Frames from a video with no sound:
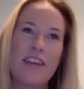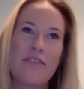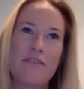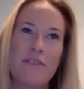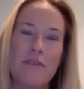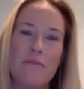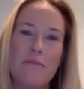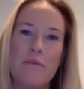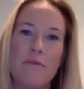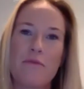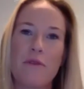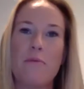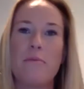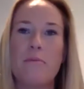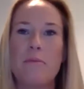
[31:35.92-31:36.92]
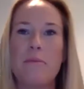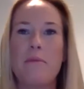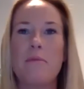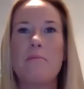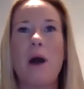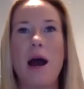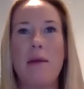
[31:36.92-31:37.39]
from
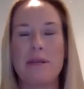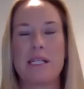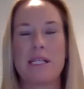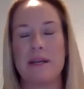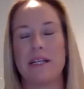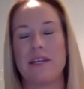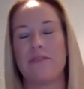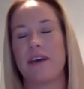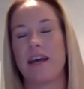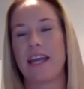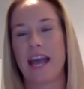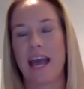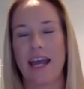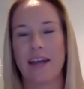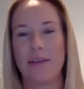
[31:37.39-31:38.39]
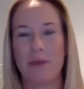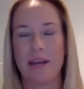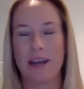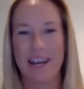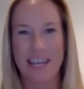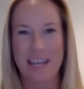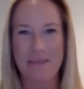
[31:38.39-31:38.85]
my perspective, again,
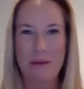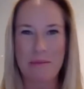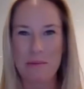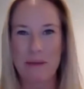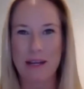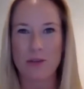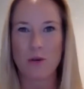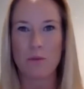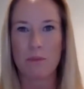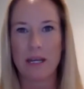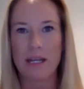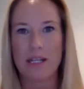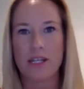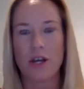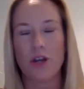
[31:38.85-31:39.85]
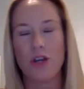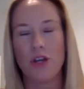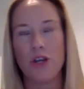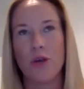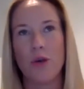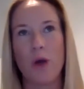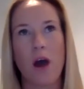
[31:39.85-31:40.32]
I keep coming back to it being so
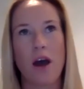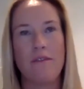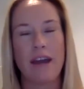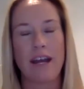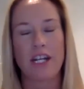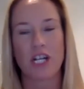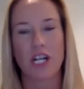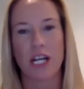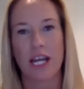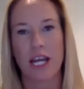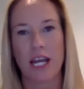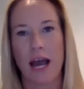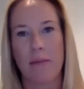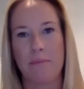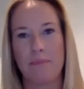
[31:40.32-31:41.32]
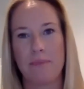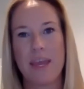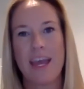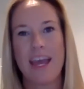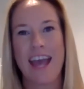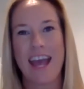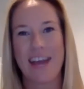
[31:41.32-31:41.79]
new. I've actually
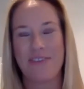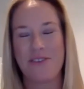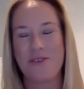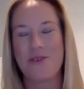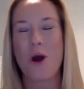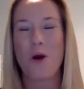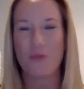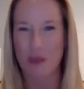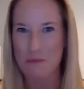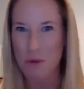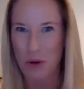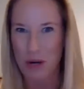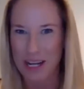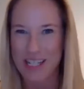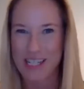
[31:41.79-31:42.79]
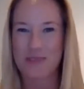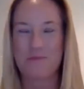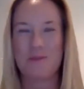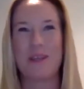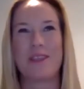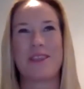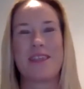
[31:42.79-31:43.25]
had a few coffee mornings
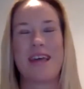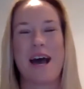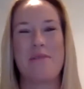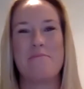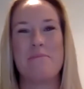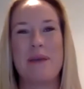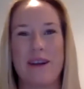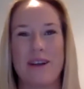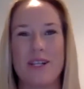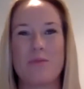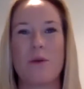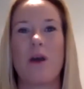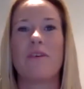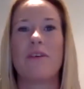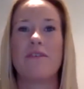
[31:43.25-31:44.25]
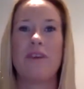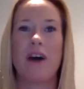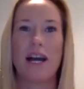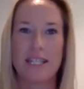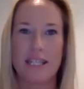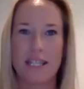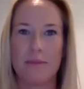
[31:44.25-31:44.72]
with parents where I've
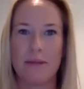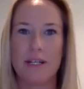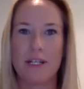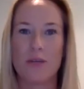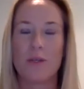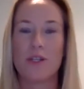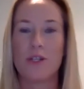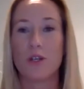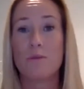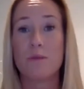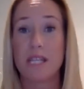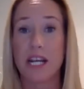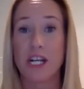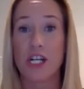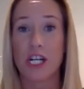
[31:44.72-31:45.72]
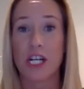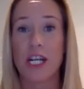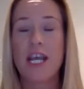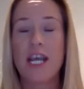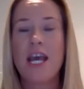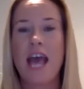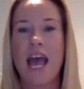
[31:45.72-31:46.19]
invited them into a Zoom session,
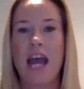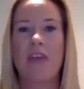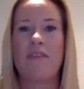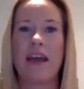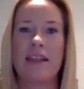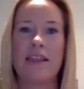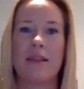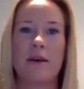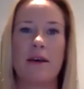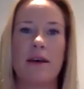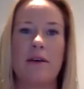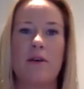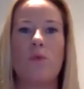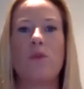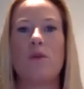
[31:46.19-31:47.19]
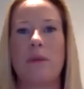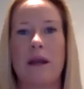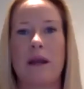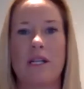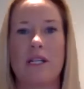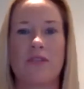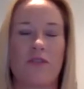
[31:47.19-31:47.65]
and I've had all the
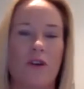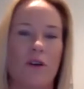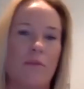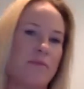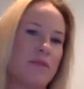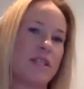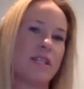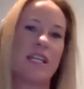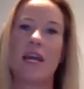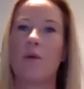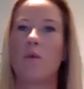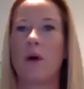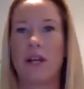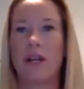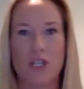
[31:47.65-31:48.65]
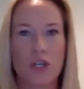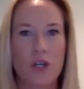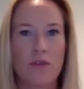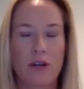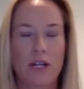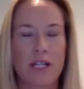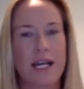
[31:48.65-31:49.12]
parents from Year 1 and 2,
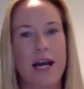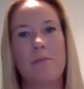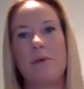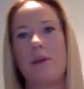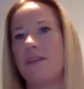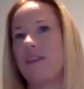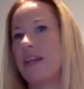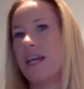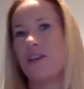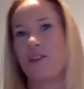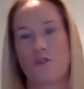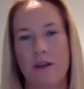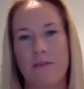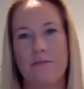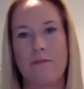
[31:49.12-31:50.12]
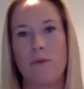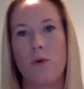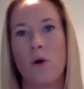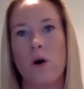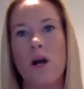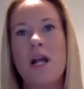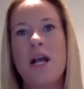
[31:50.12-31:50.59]
for example, and then Year 3 and
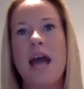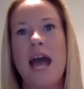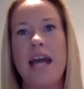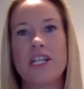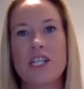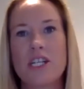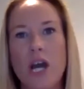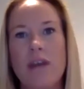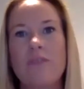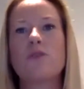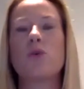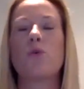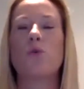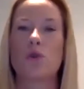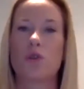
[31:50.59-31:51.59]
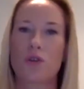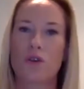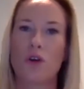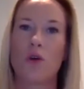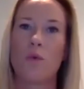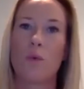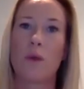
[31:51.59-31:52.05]
4, and just kind of talked
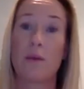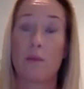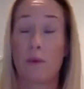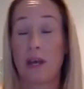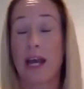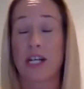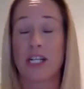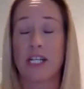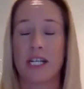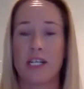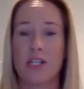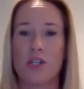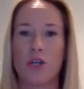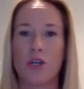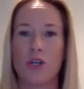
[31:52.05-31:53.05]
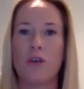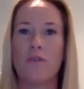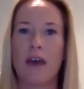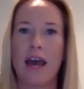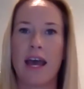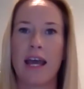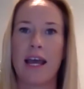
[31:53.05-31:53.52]
through. We actually did a
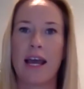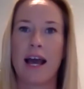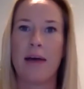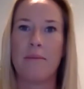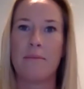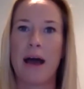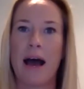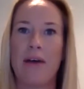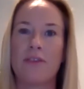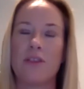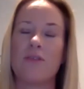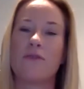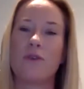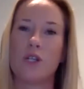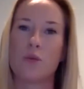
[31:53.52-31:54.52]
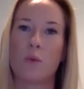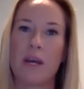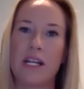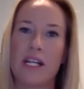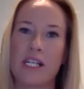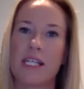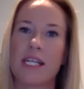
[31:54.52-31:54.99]
survey after the first
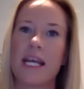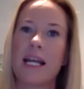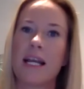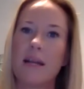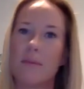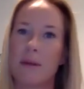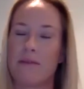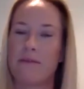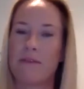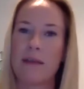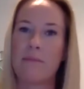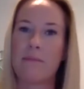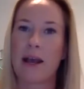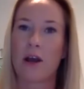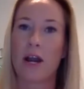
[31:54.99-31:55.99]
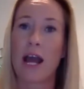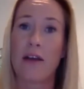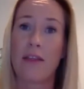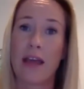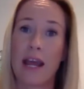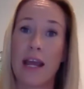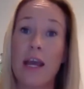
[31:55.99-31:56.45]
week just to get a little bit of feedback on how
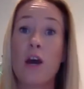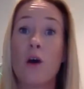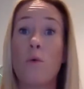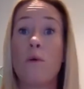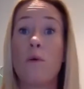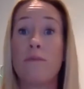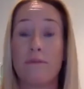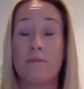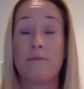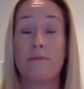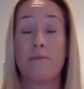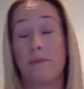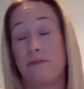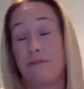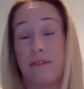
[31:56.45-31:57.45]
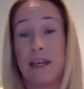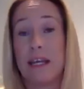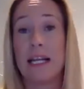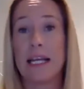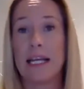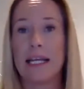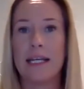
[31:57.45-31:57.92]
they were
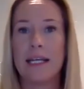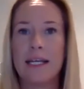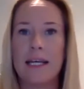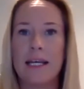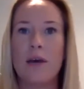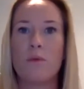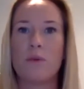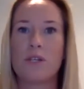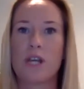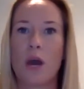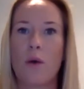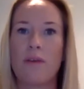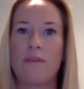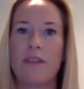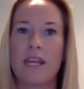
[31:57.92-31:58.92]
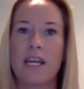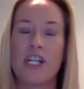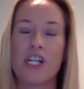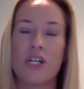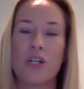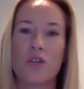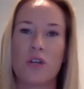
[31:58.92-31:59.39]
feeling it was going for their
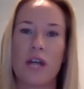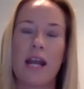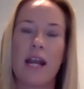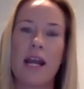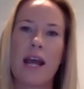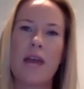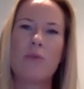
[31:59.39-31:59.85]
children, and it was